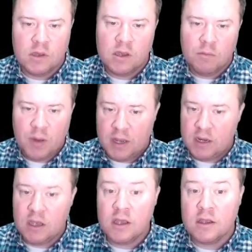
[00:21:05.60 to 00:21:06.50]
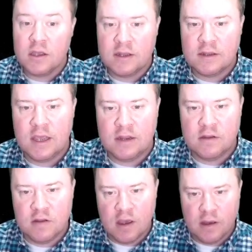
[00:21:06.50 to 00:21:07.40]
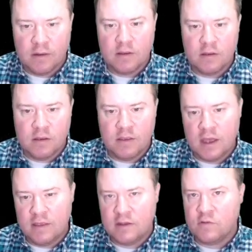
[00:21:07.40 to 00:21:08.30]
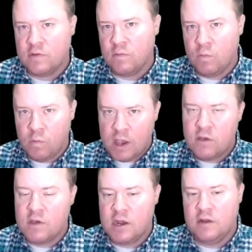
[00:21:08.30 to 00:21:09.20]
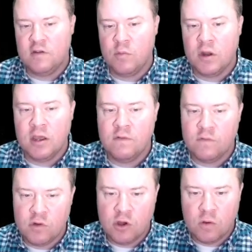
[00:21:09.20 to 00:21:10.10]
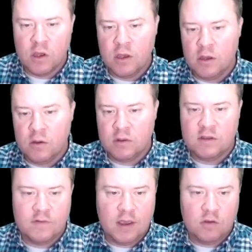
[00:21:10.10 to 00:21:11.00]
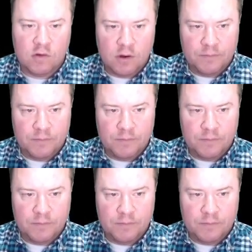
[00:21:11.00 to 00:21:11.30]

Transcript: But that's the way you can interpret it if you know what these values are.